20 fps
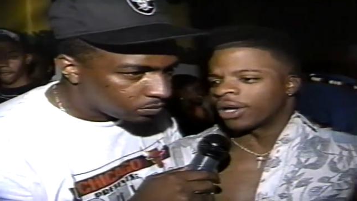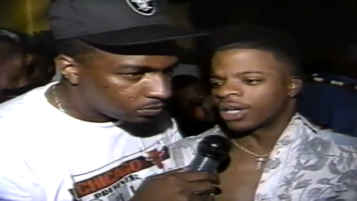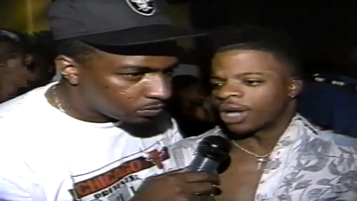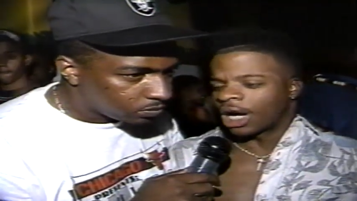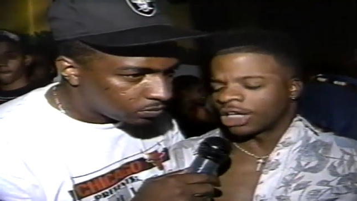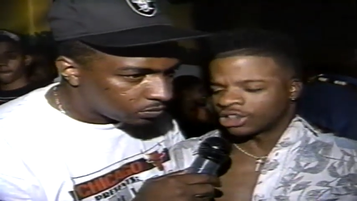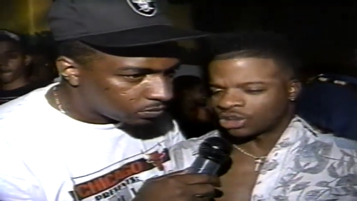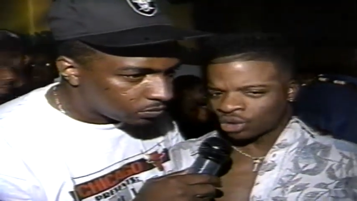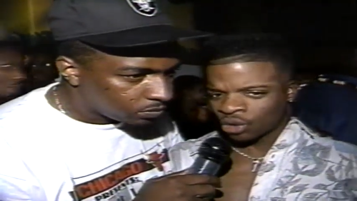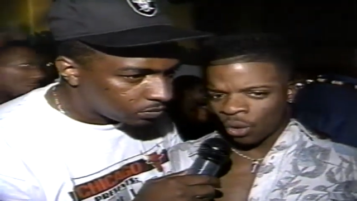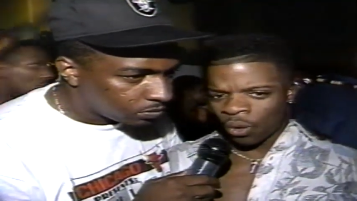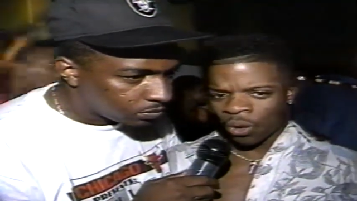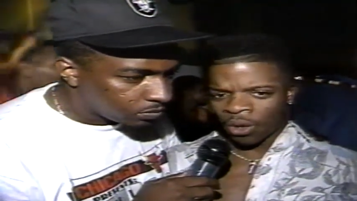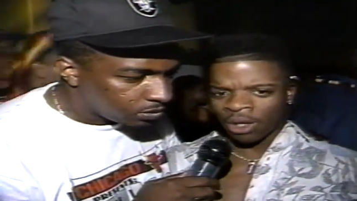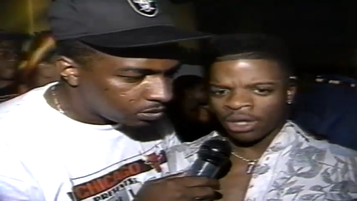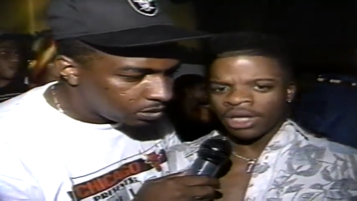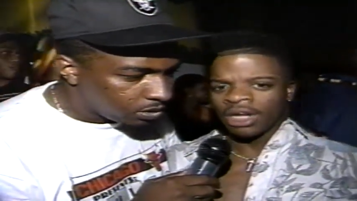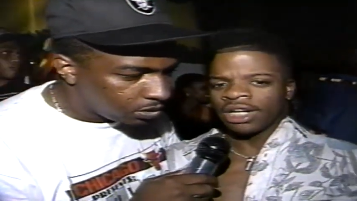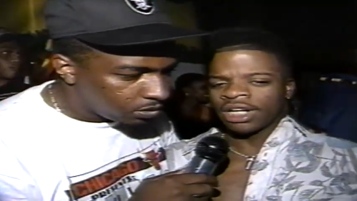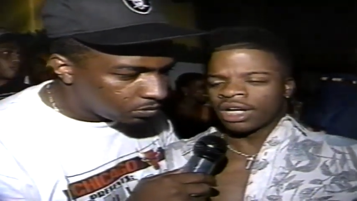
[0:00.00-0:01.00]
Speaker 1: out on
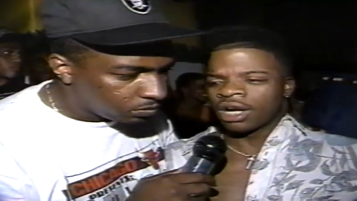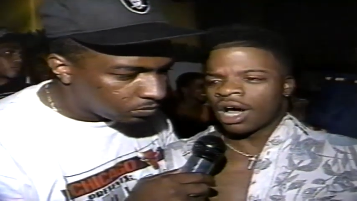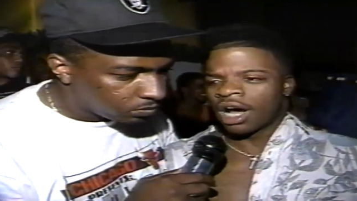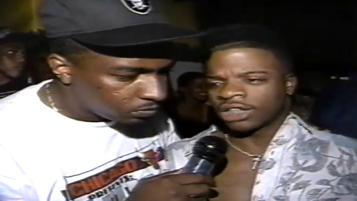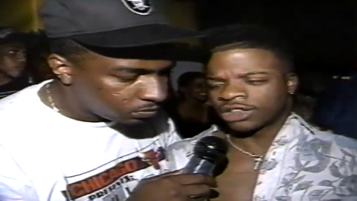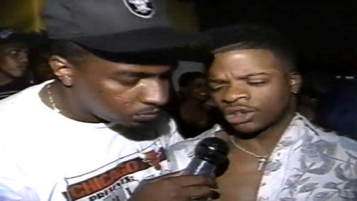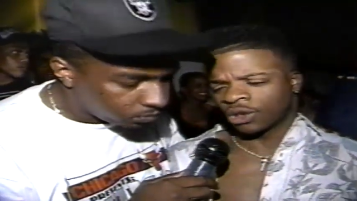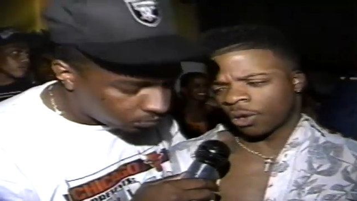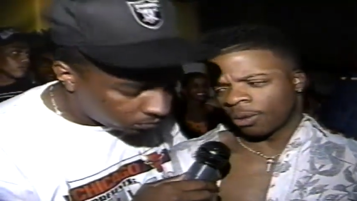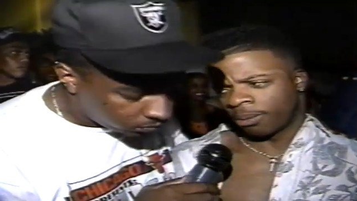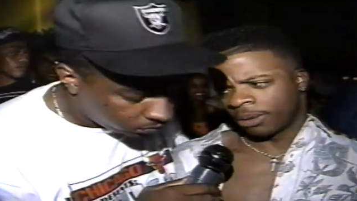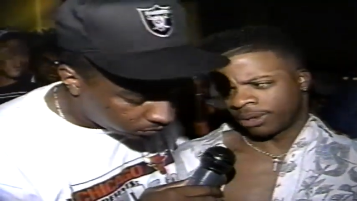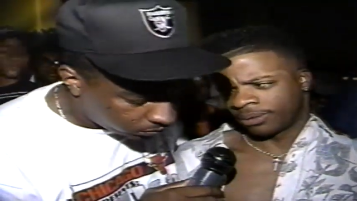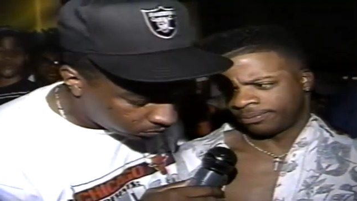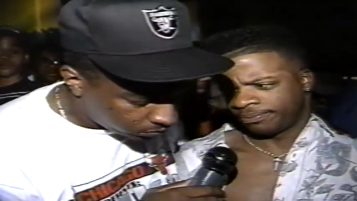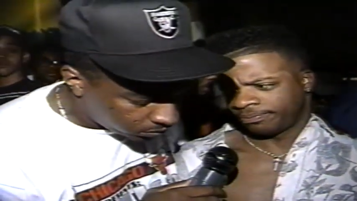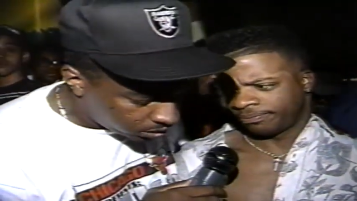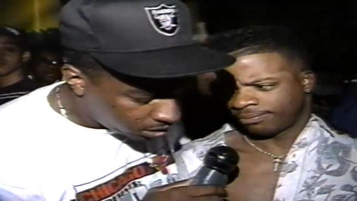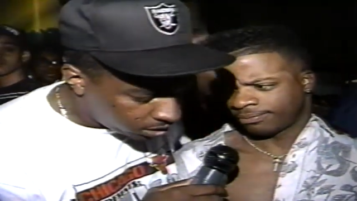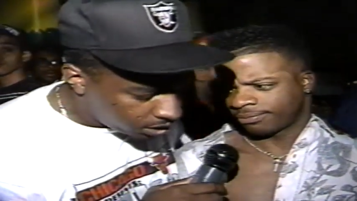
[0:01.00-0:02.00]
tour in October.
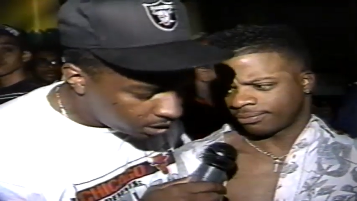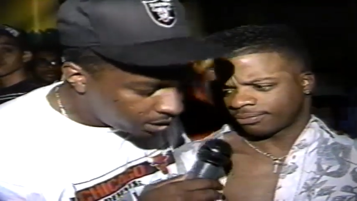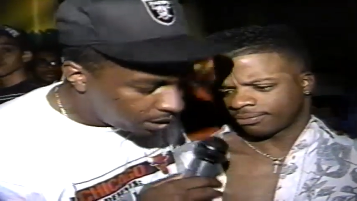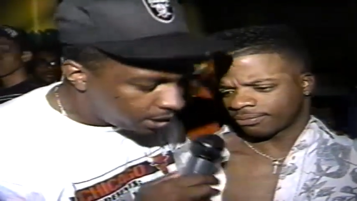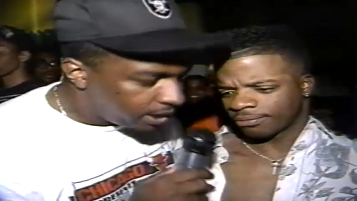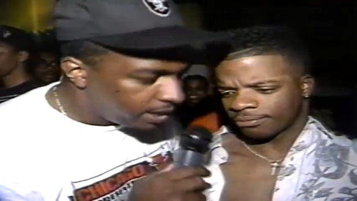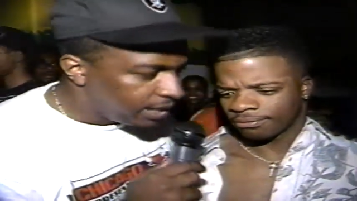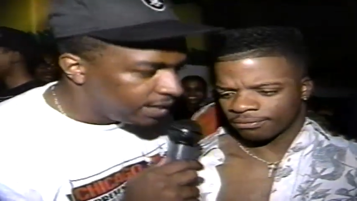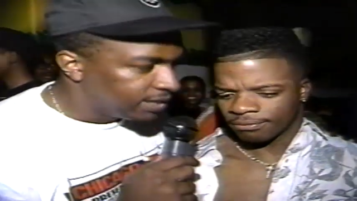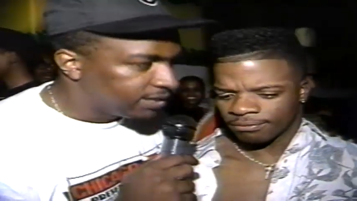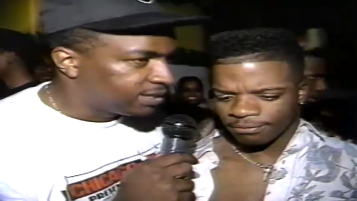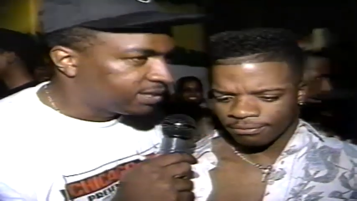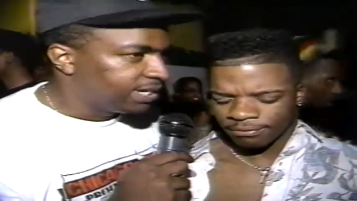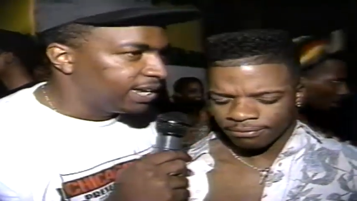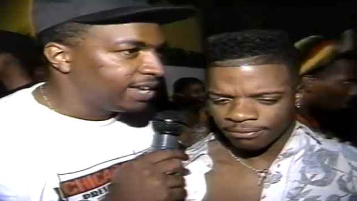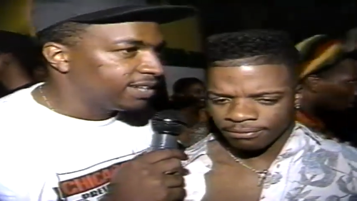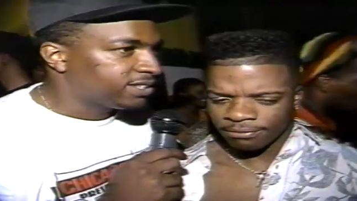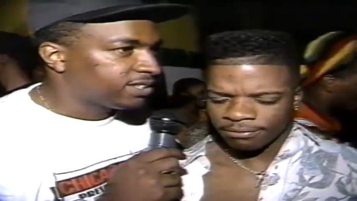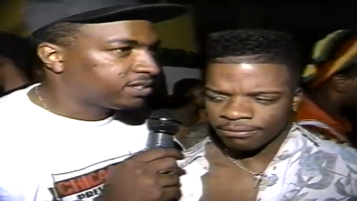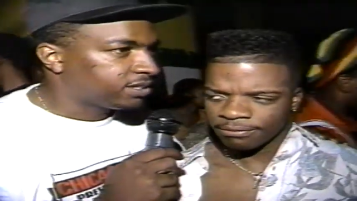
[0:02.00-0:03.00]
Speaker 2: Is
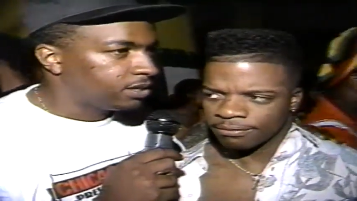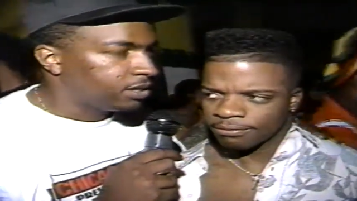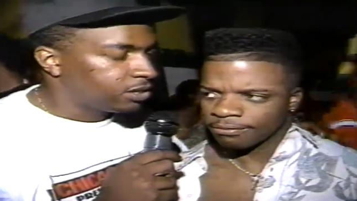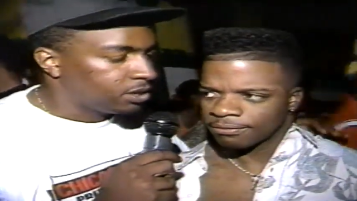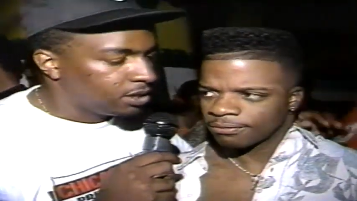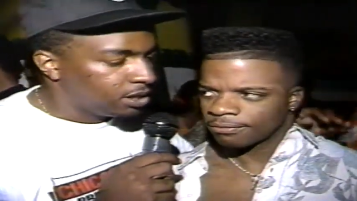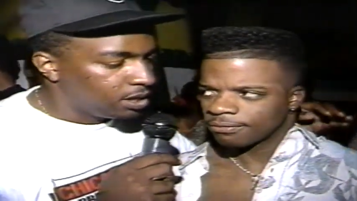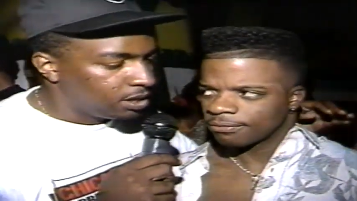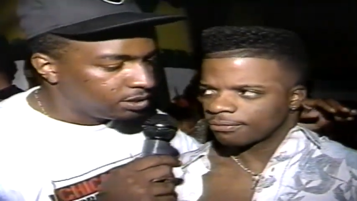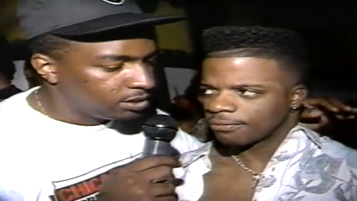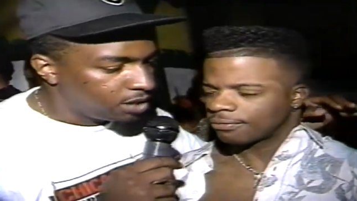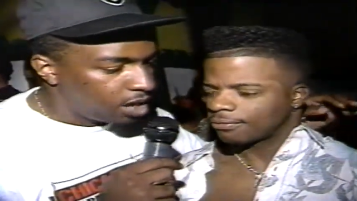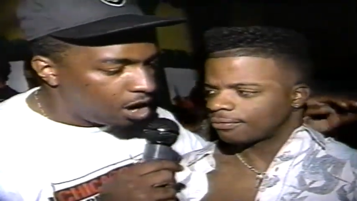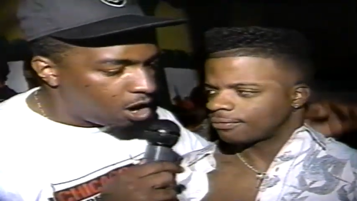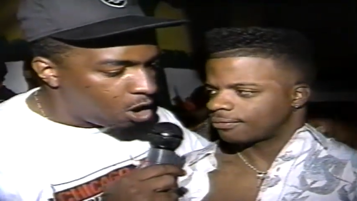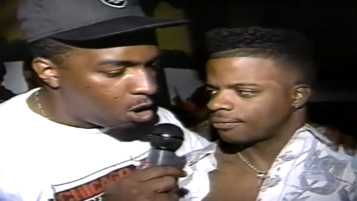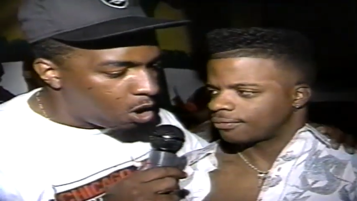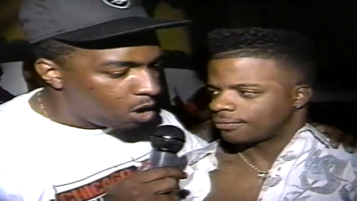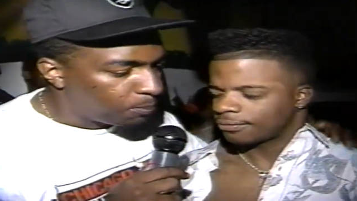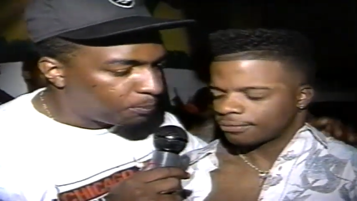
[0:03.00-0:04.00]
this
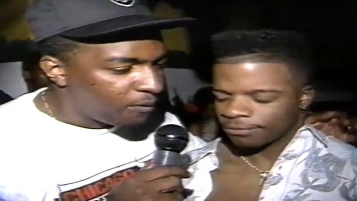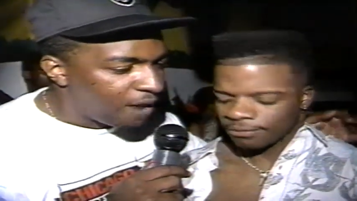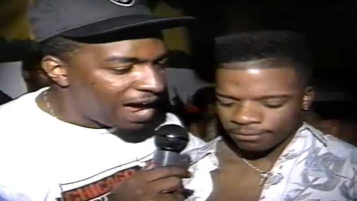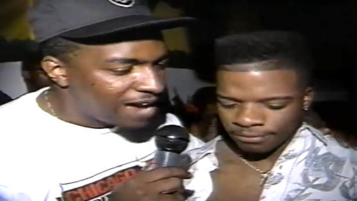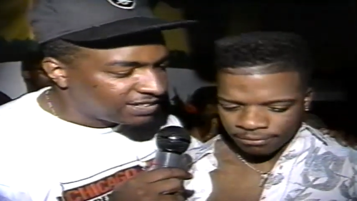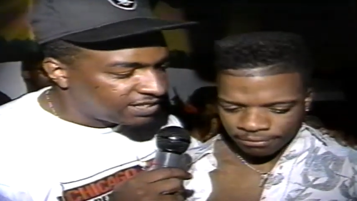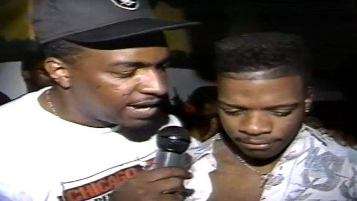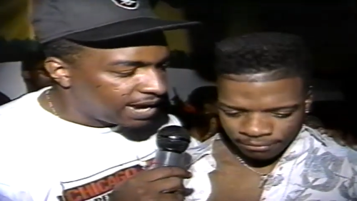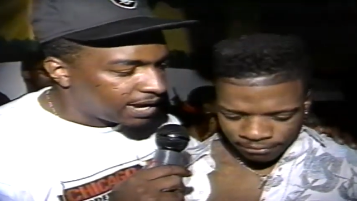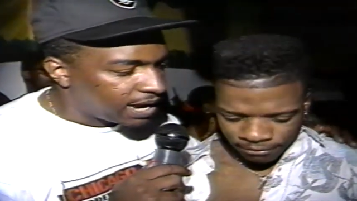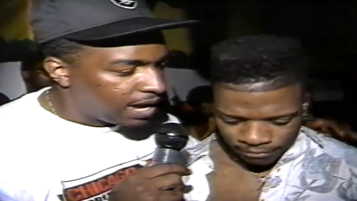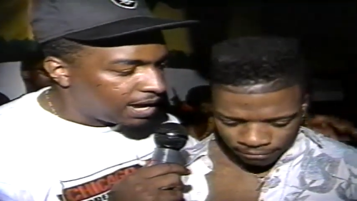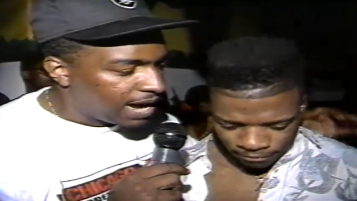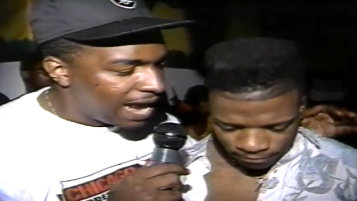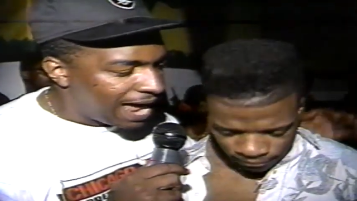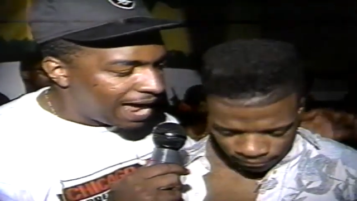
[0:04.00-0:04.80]
whole project a